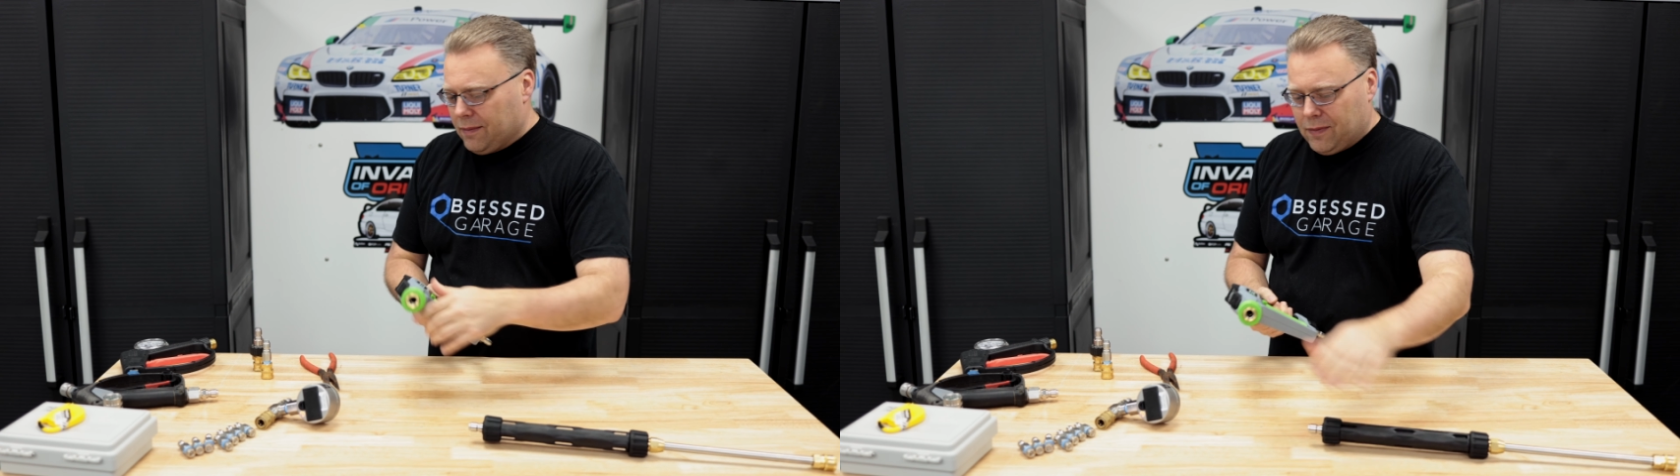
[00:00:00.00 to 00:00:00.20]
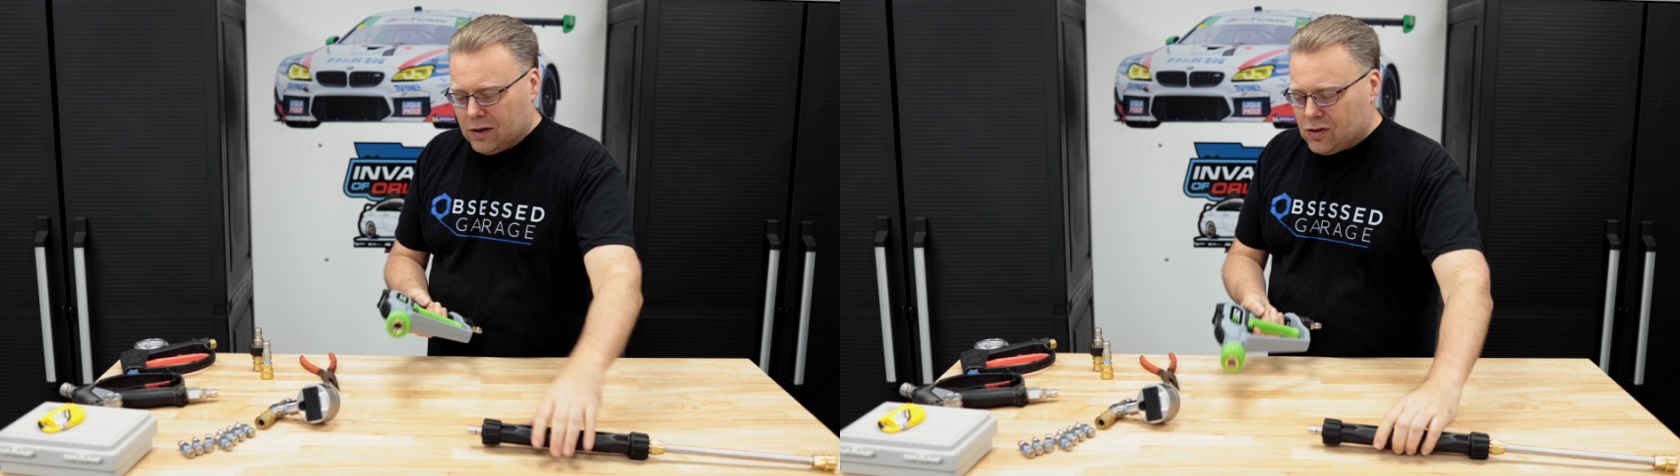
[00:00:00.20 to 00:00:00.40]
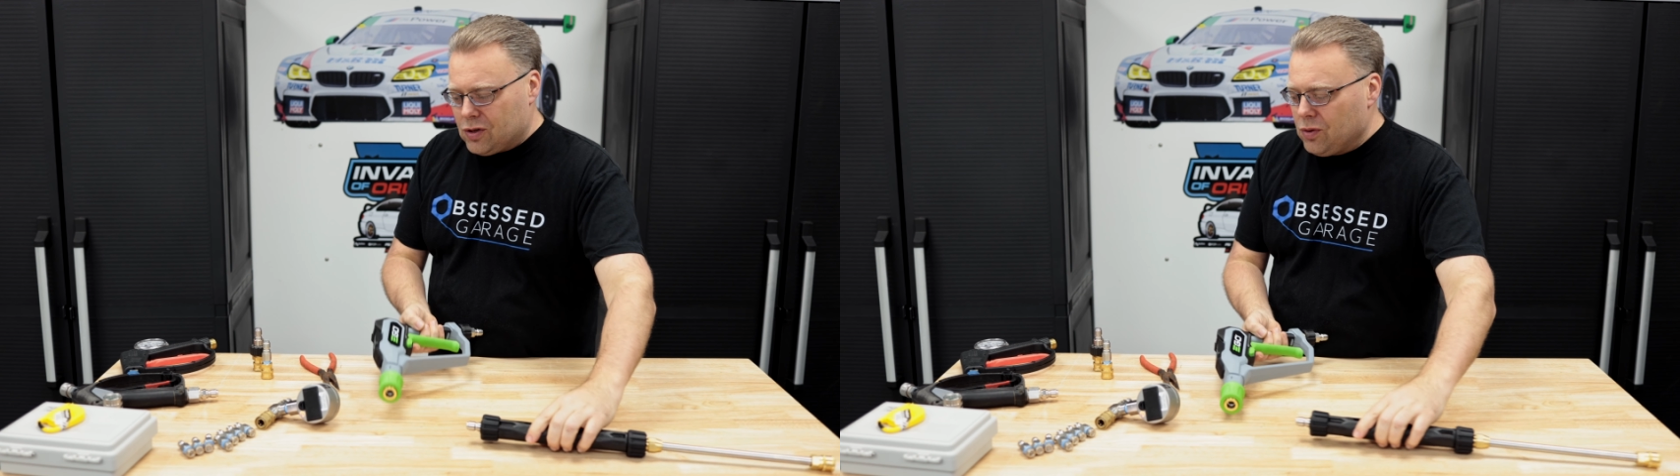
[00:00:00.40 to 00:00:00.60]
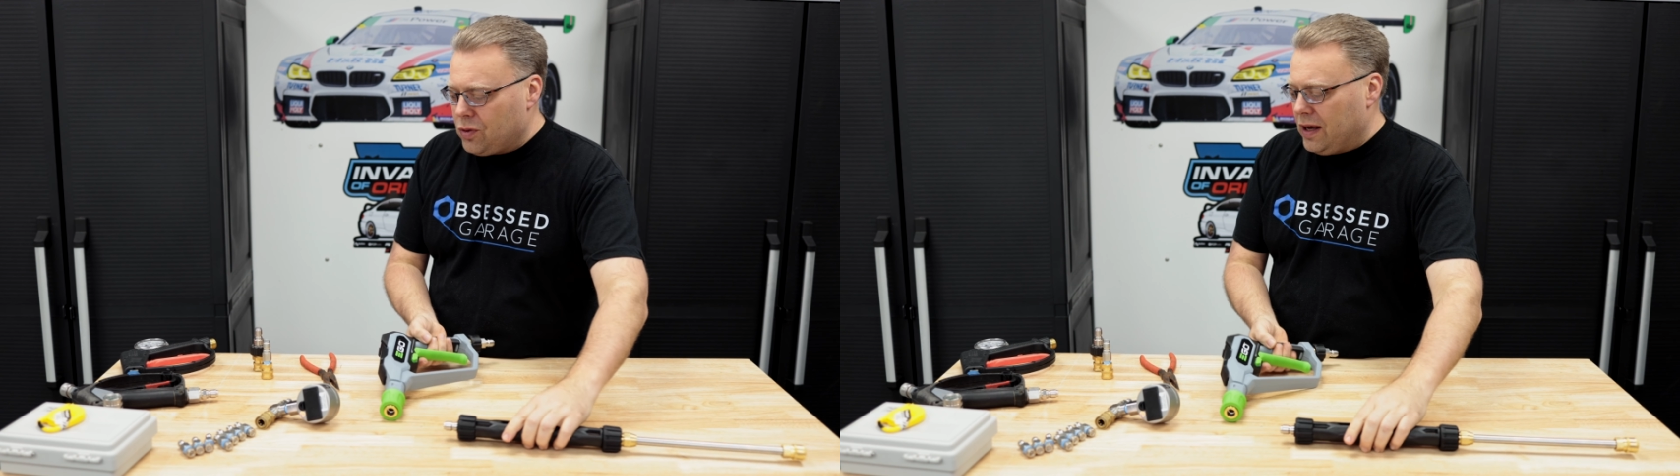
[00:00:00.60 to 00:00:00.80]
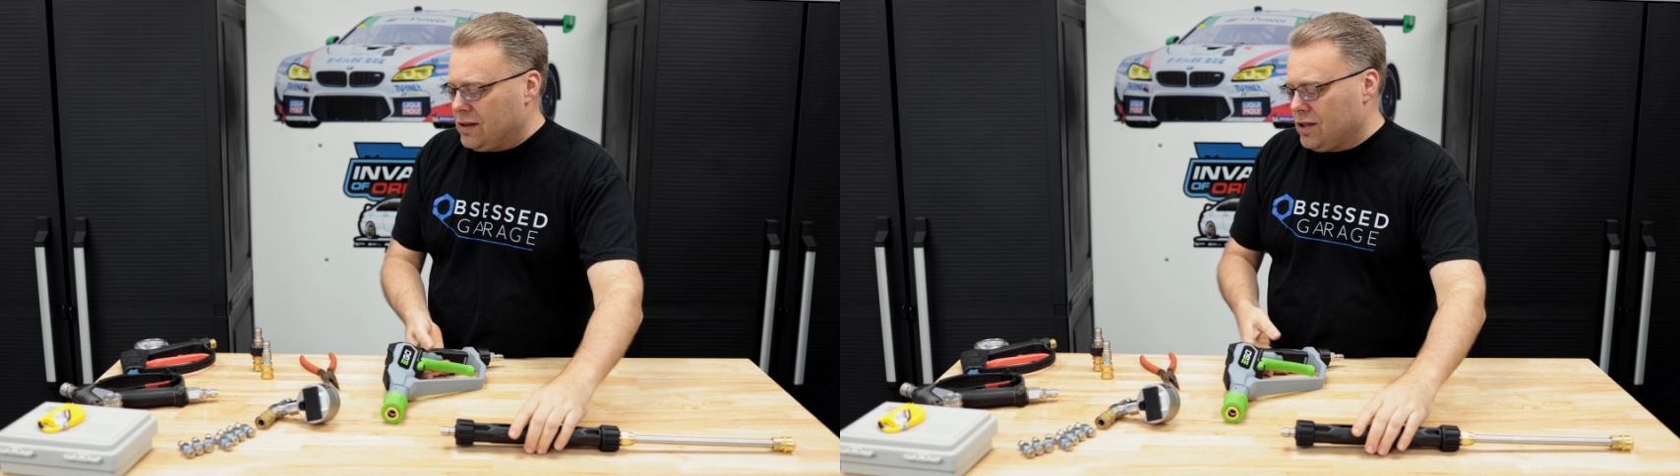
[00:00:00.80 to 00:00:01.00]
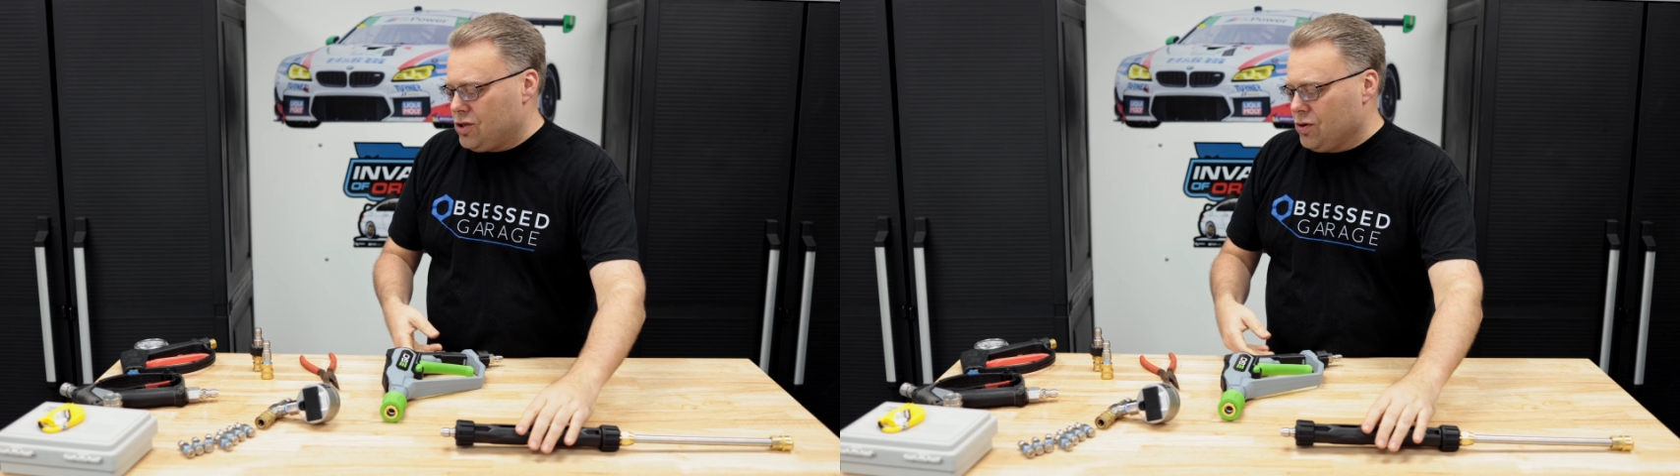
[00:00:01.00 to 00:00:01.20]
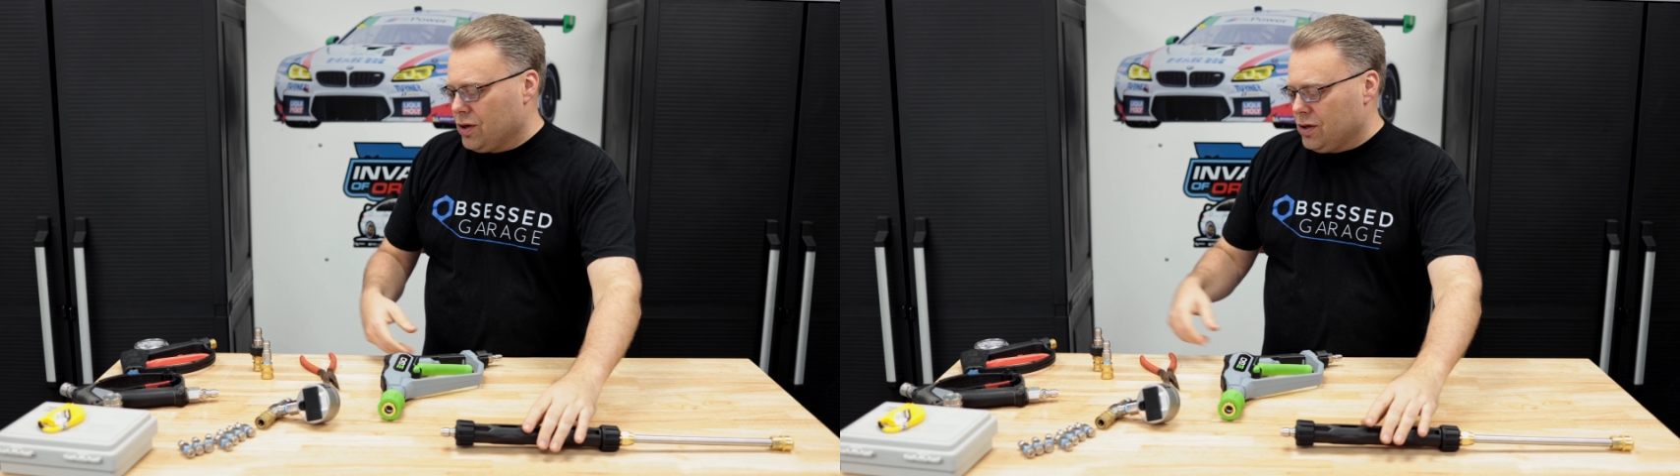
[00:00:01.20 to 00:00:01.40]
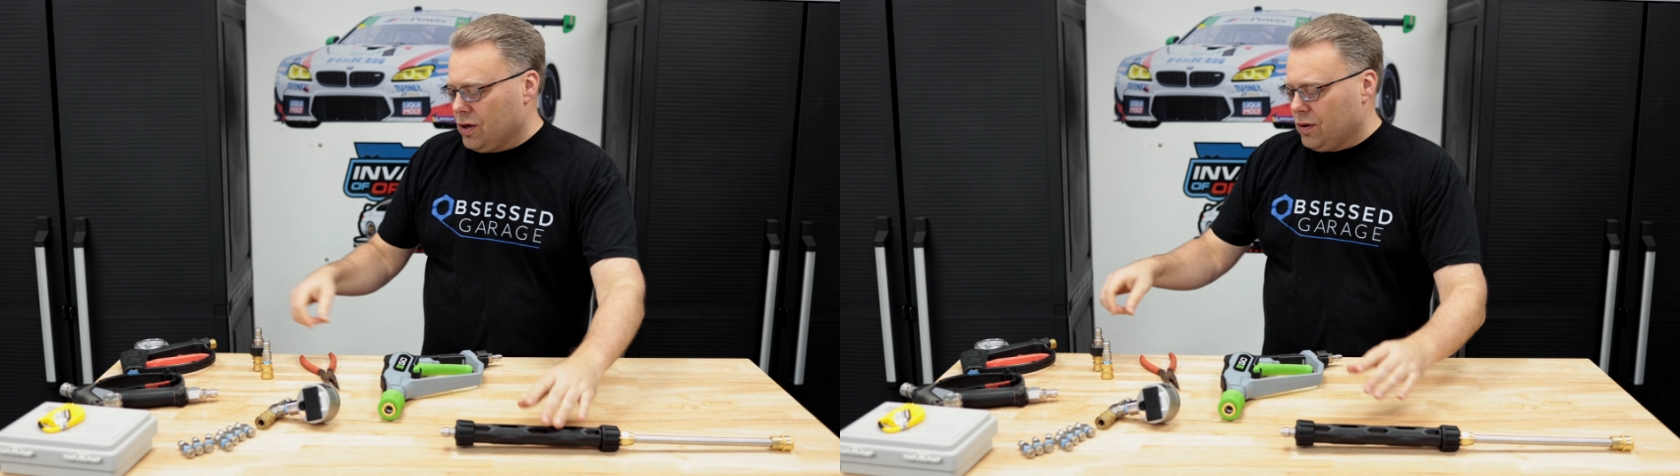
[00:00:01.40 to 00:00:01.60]
There's two things that you
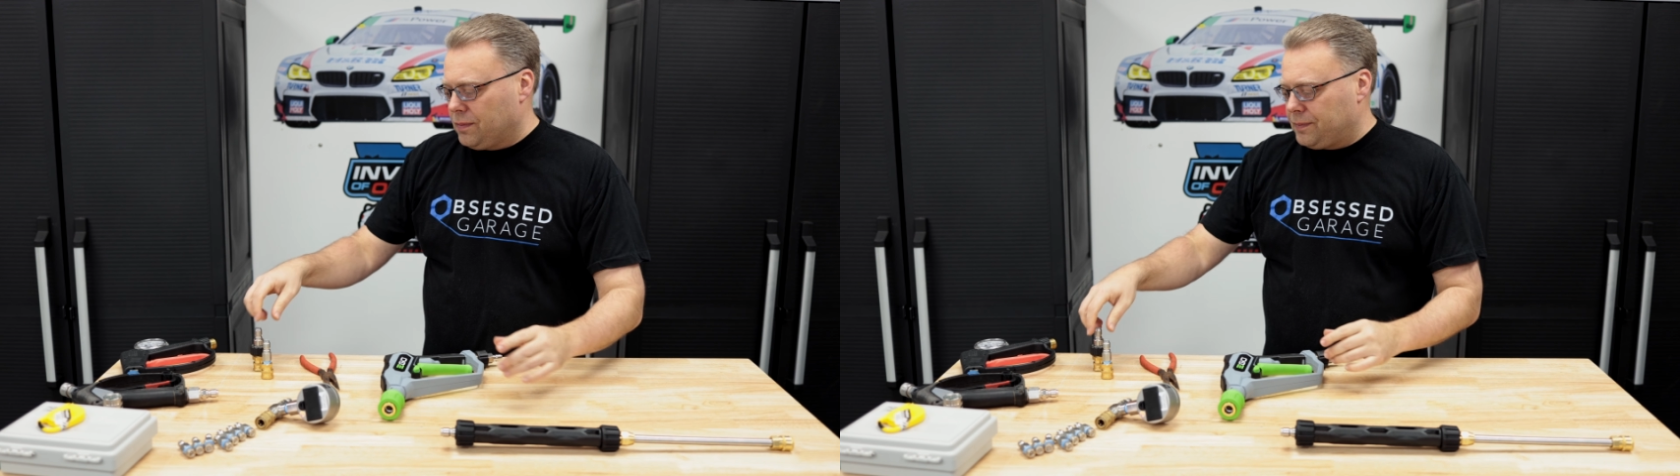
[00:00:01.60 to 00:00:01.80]
can do.